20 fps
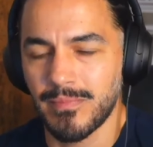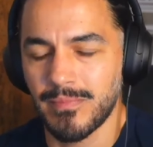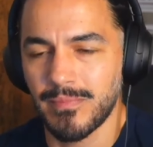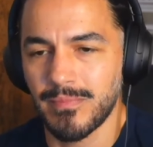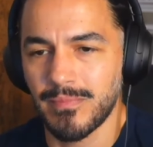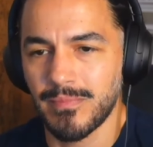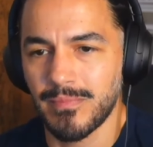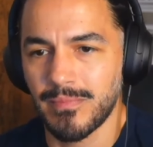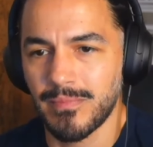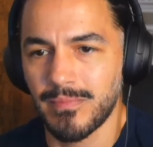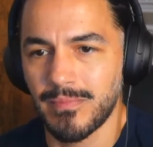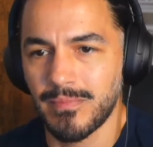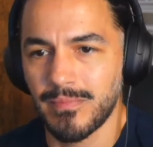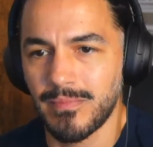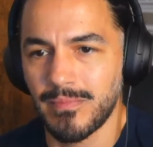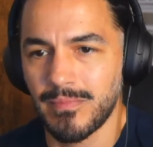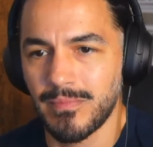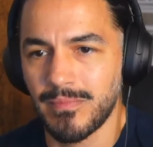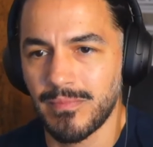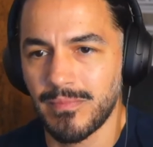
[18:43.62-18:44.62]

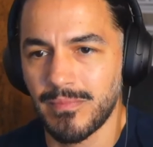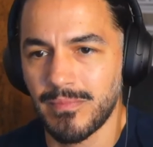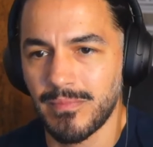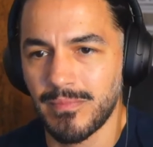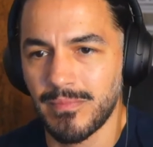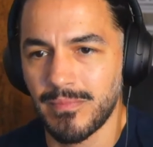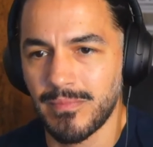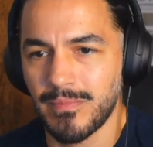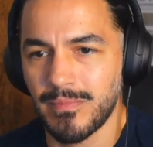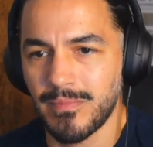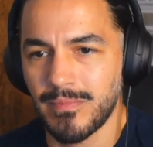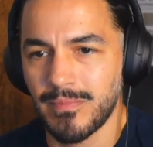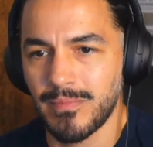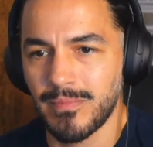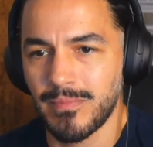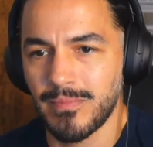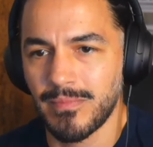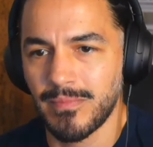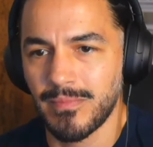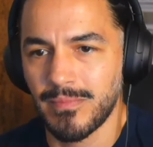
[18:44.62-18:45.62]

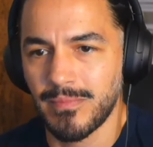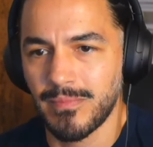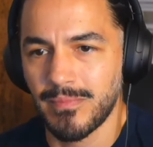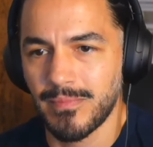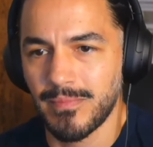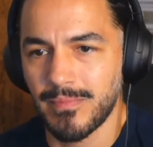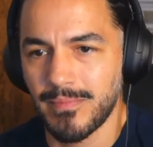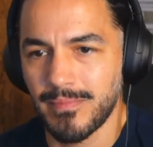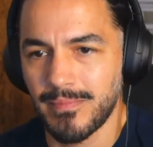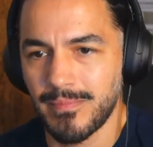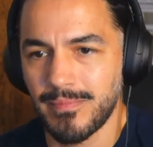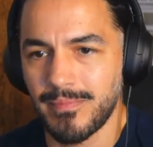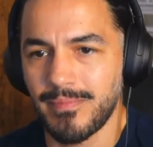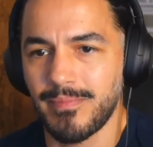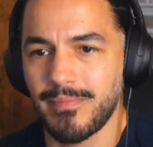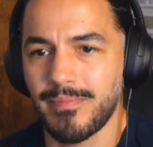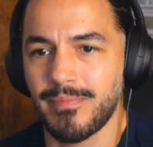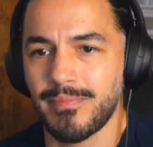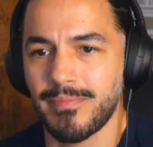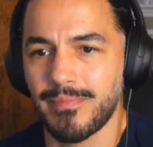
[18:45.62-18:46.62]

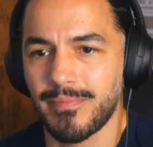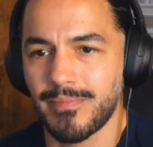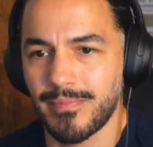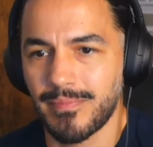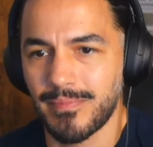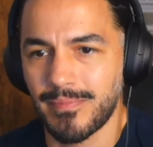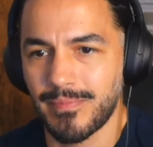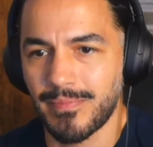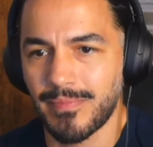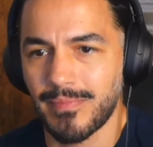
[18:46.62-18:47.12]
(not speaking)